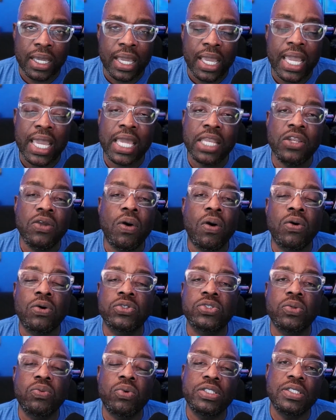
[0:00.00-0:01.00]
And you
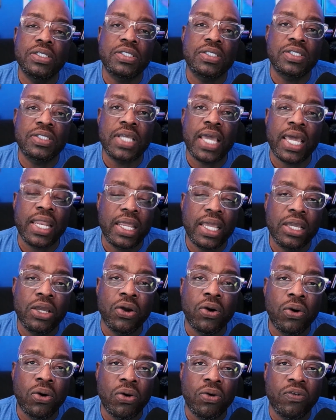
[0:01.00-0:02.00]
also want to set a
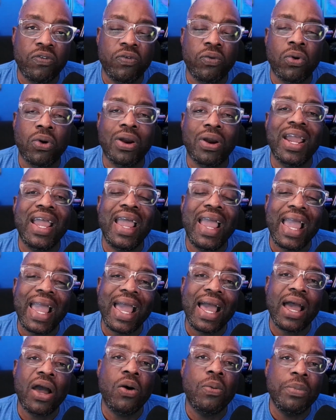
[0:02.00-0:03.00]
goal for
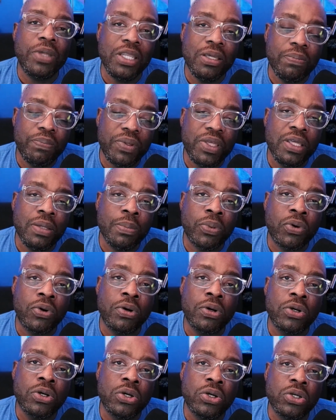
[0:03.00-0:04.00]
how many people
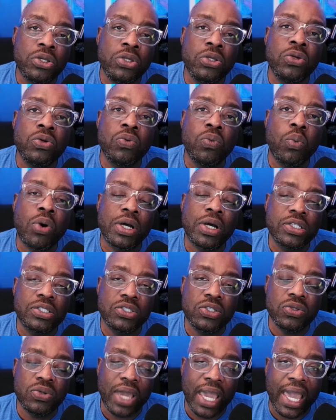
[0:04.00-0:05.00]
you want
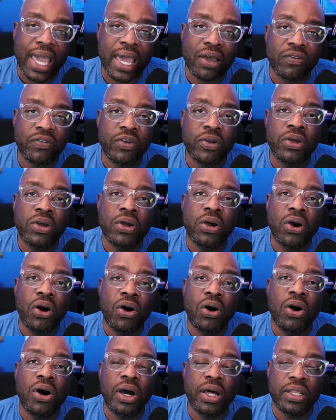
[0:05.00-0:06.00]
to have
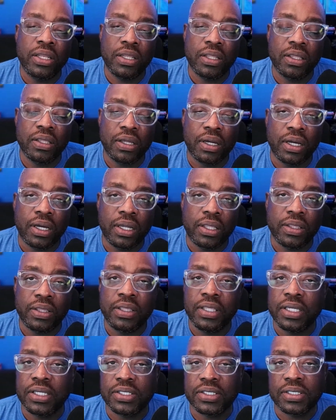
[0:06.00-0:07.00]
on
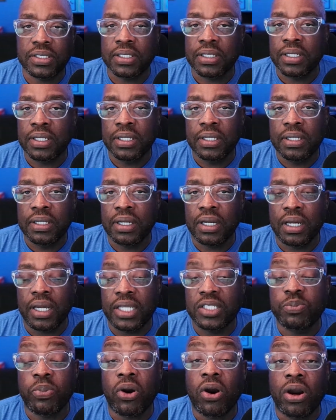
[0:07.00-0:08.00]
this
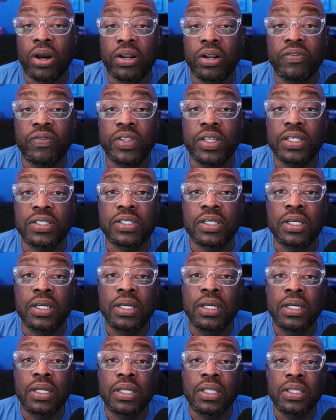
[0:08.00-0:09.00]
as part of
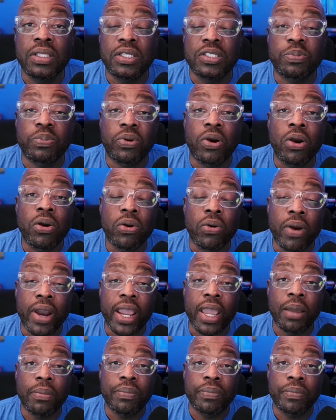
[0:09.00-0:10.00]
this
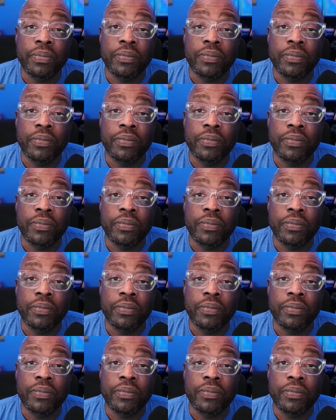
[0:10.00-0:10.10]
program